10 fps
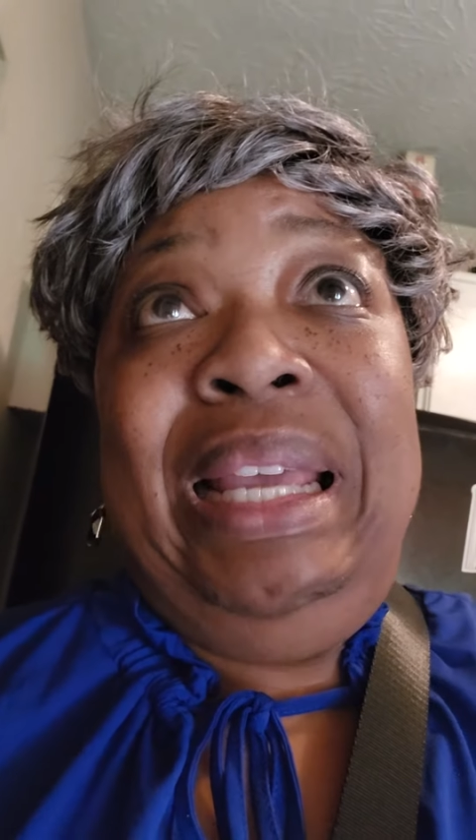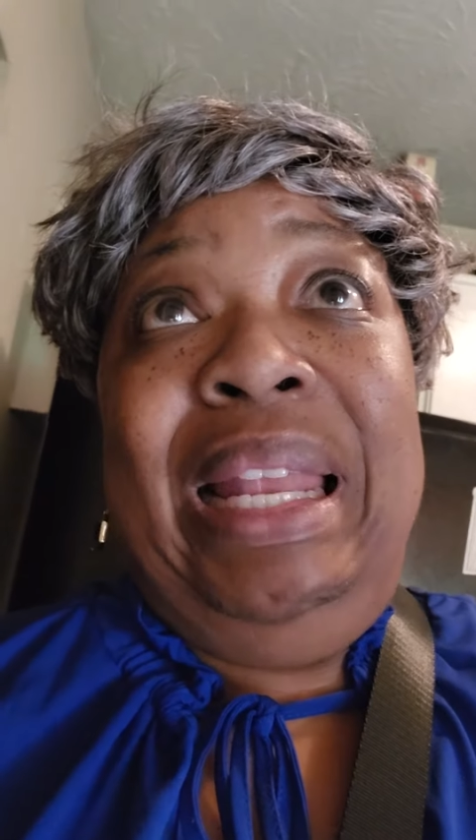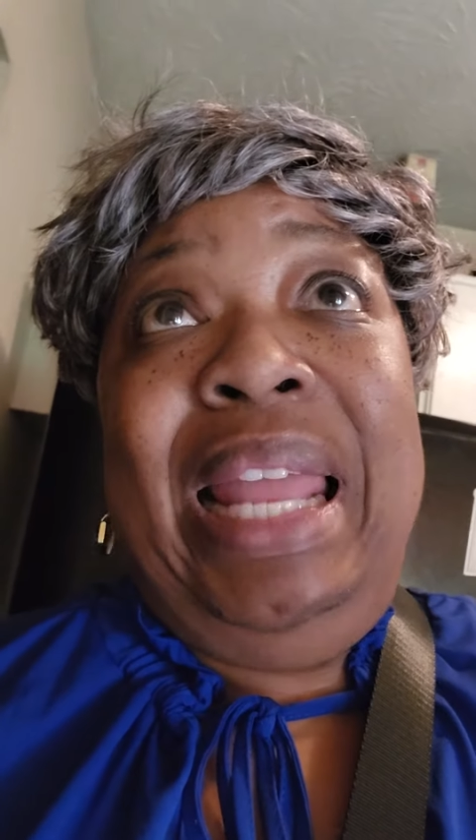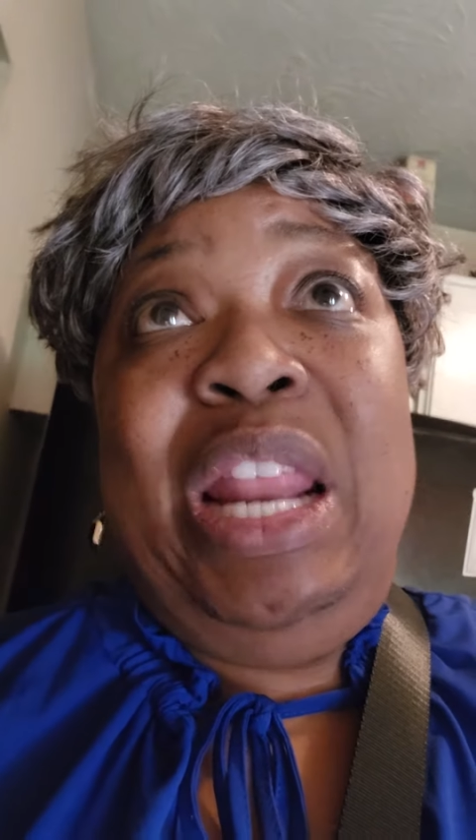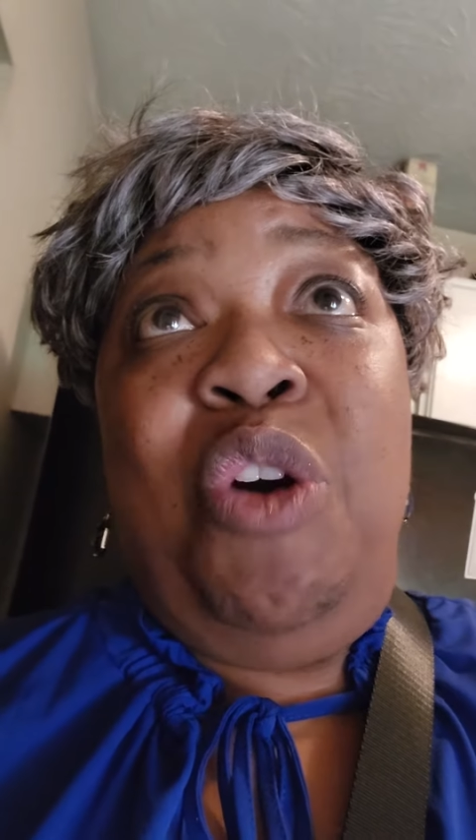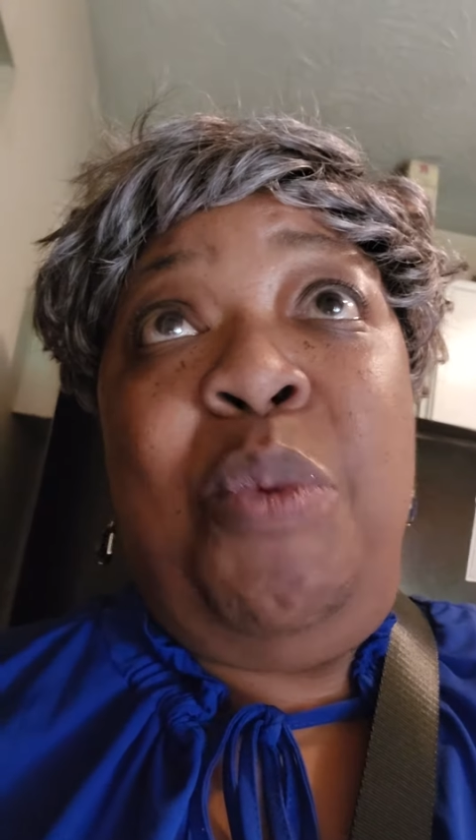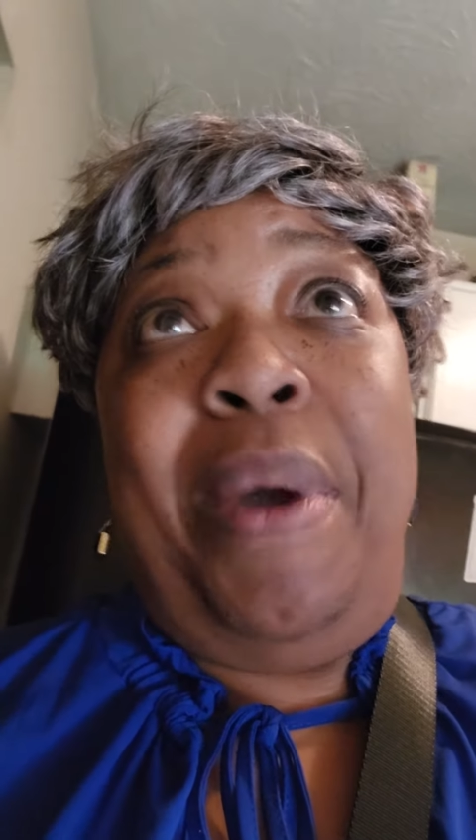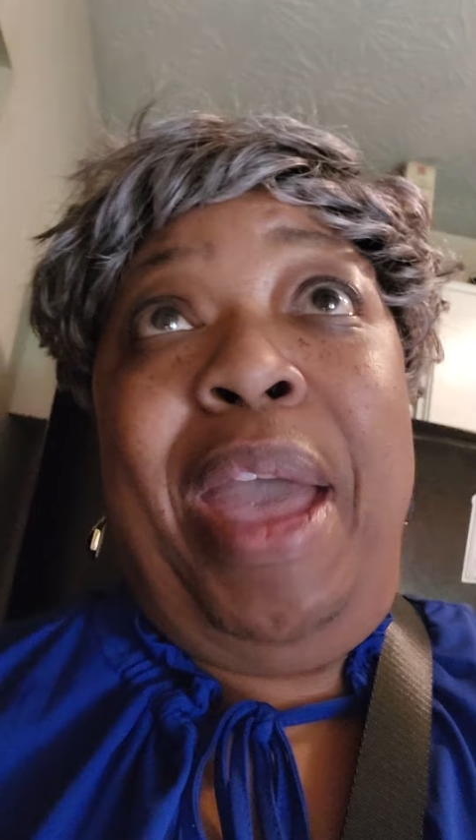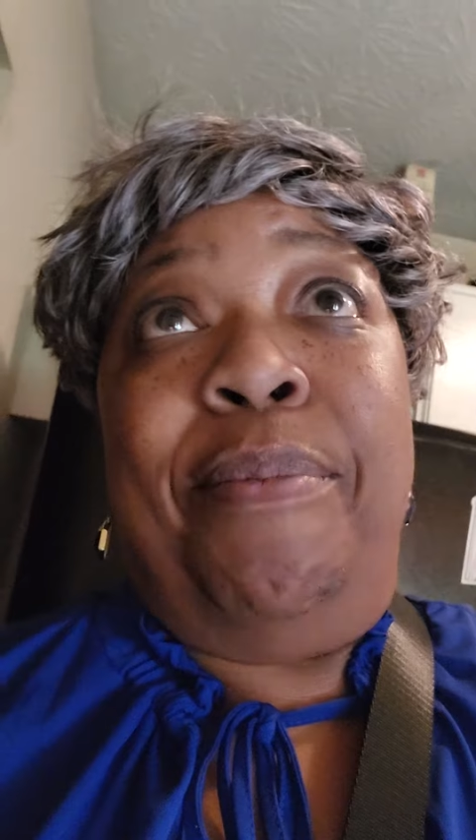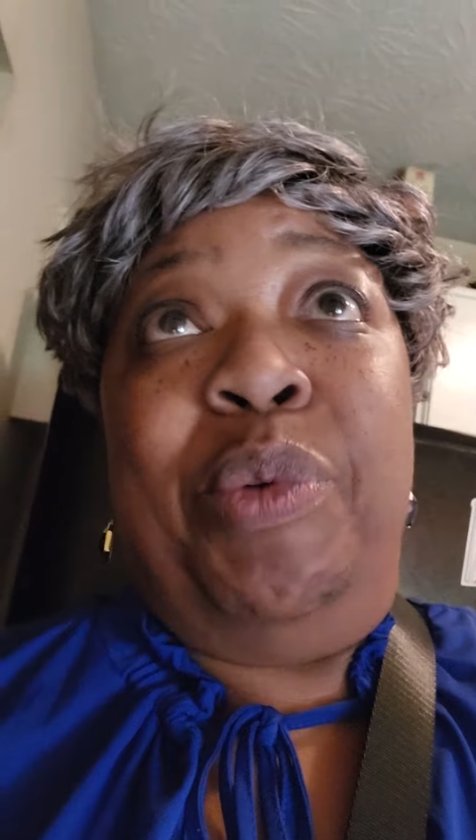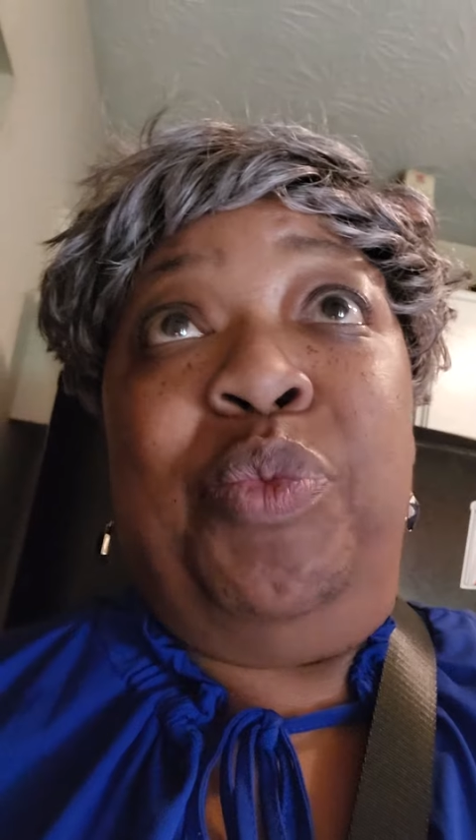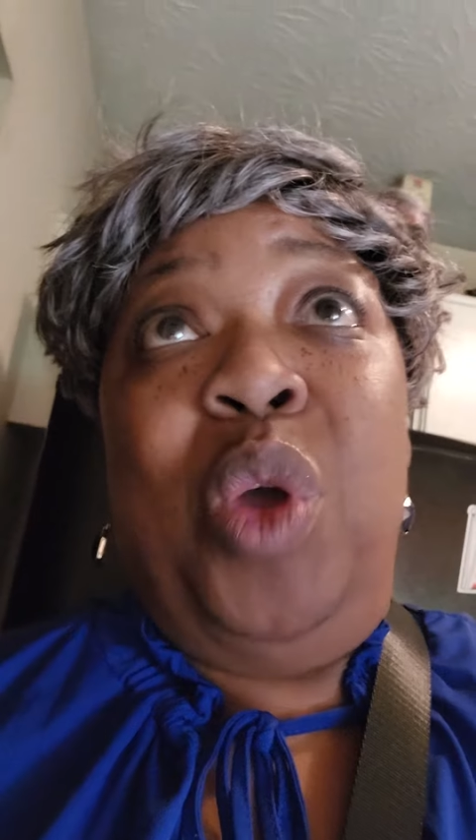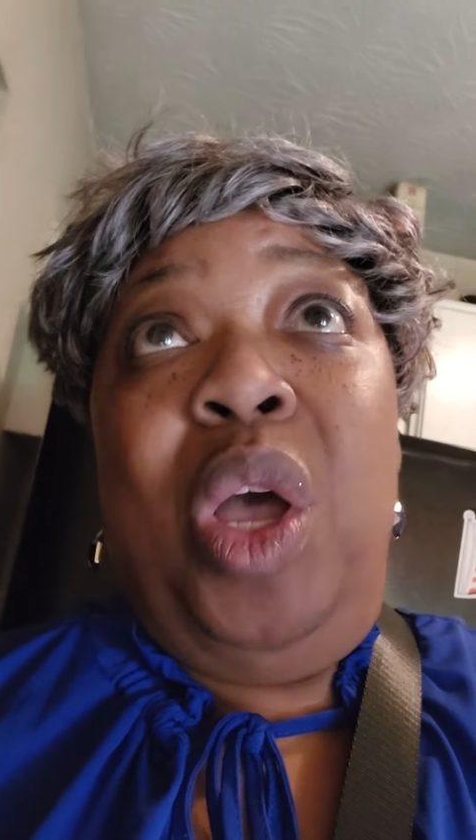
Later on, I'm going to have me